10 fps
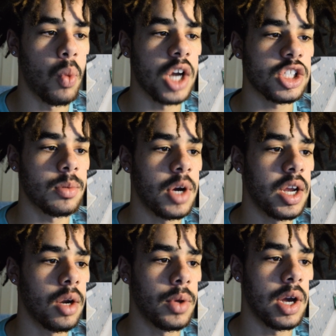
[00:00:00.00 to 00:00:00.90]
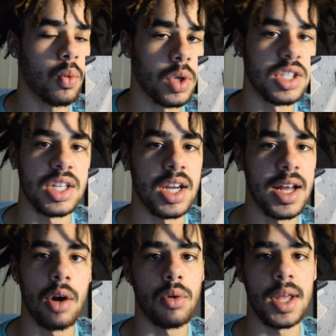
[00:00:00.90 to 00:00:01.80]
washing my hair without rinsing it
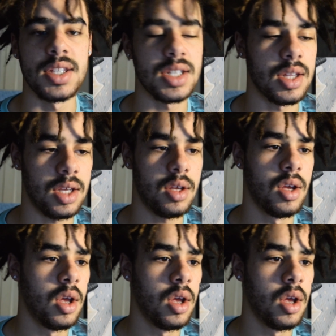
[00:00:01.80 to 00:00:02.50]
out instantly.